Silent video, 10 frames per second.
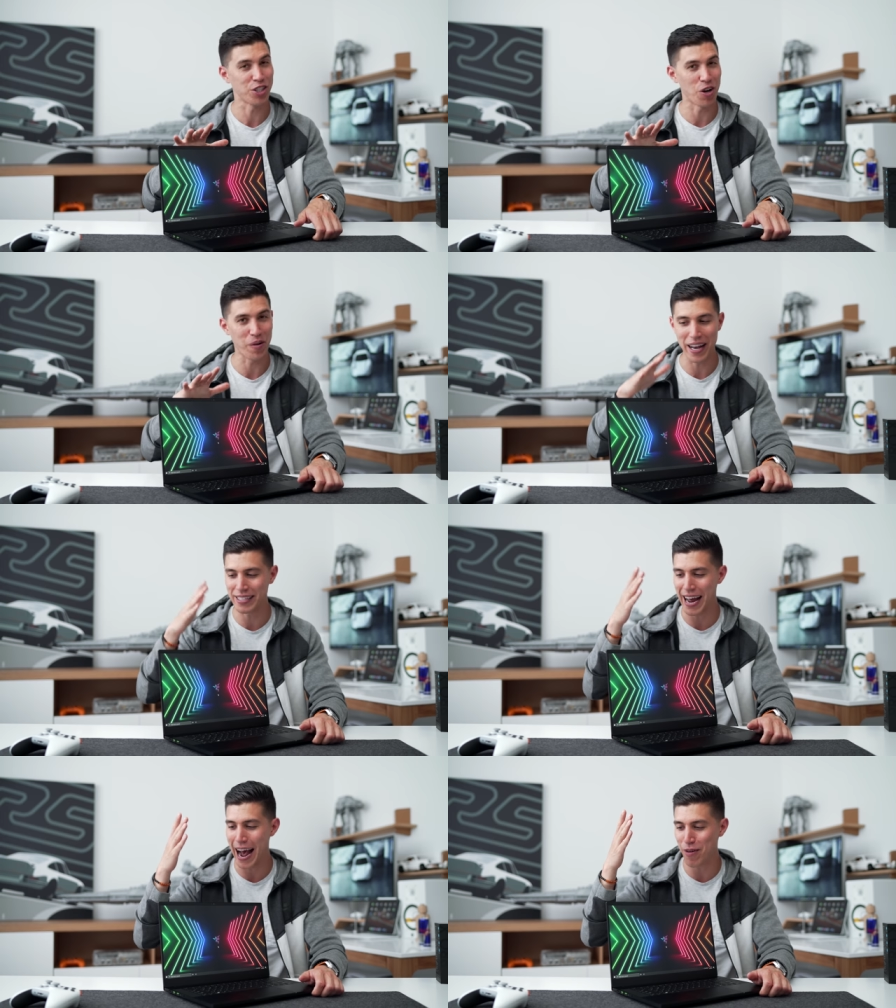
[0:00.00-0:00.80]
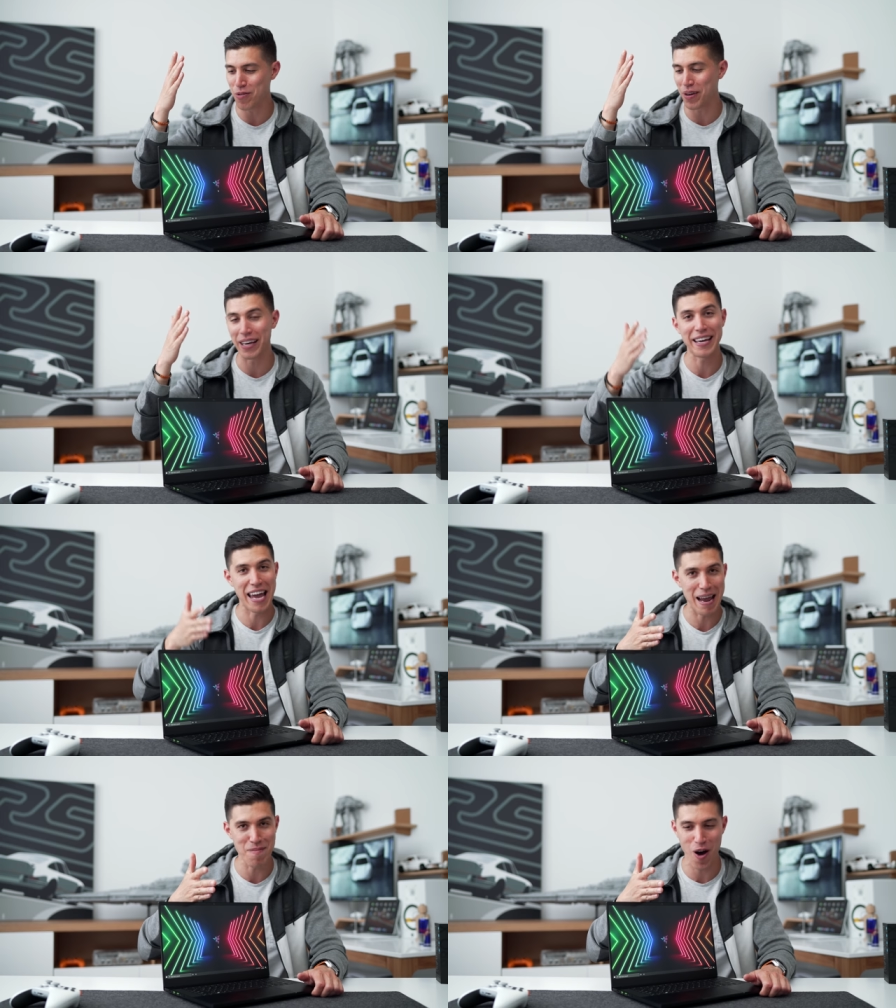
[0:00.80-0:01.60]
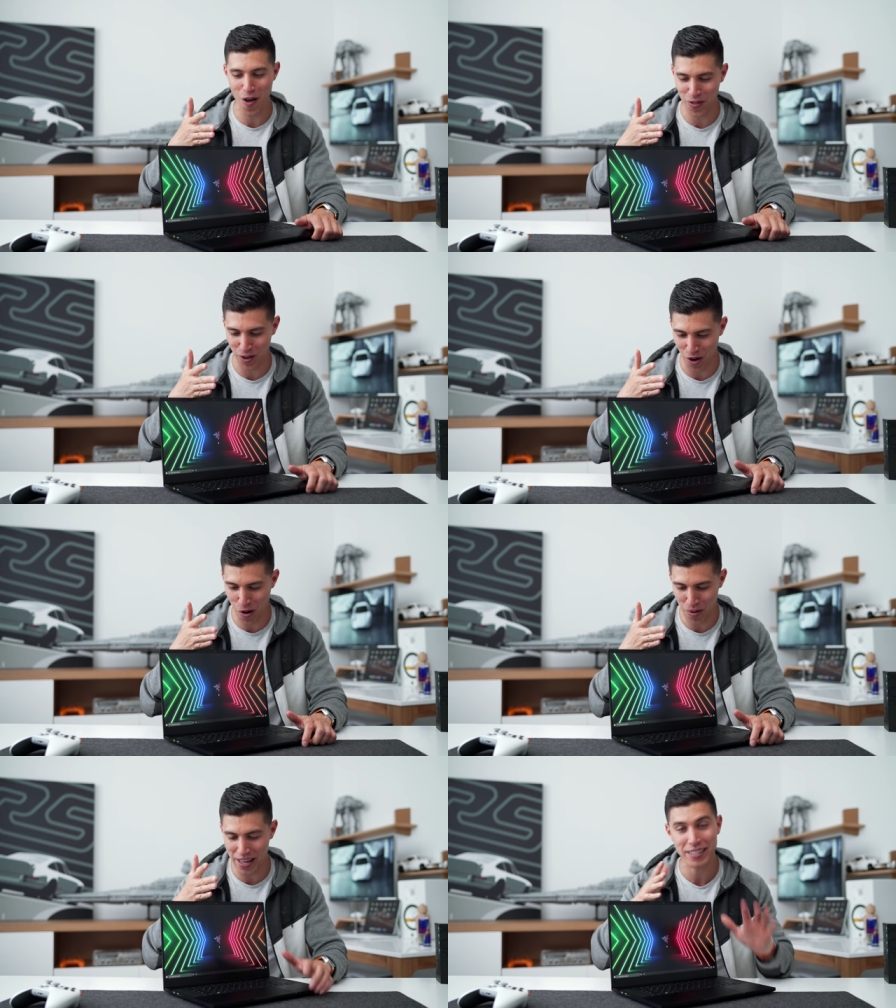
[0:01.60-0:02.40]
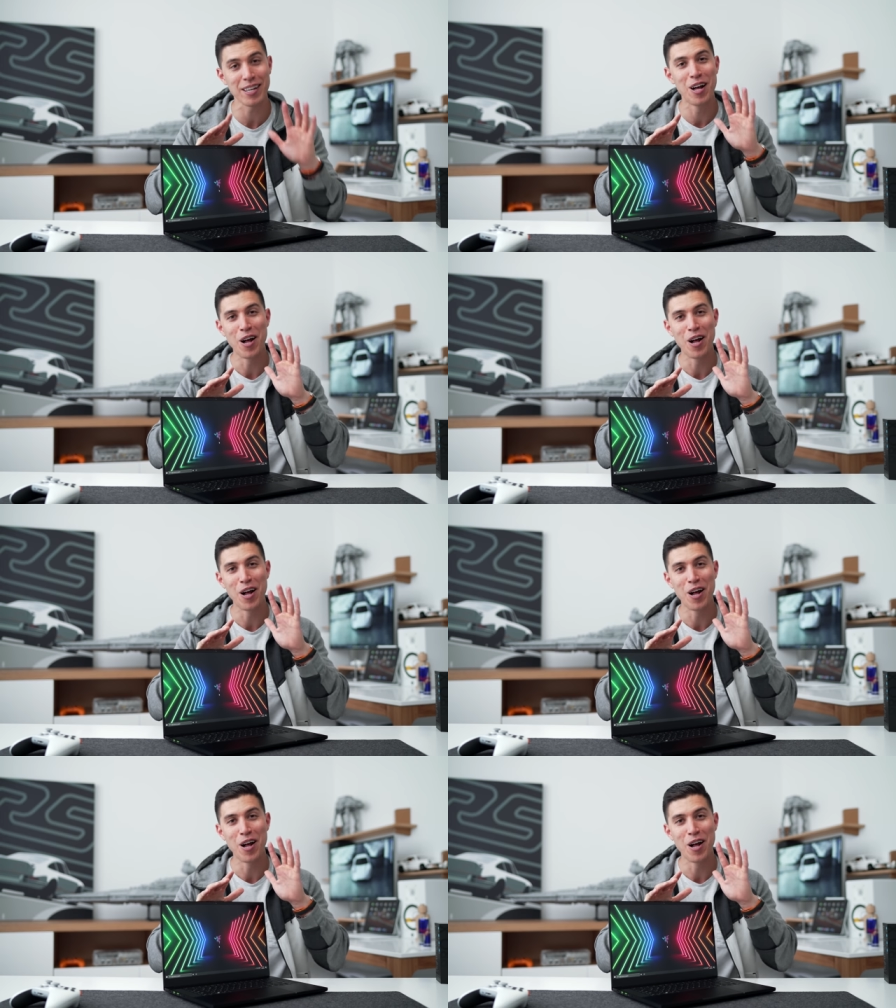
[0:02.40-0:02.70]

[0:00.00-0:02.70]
showcase how you can game on the go with this.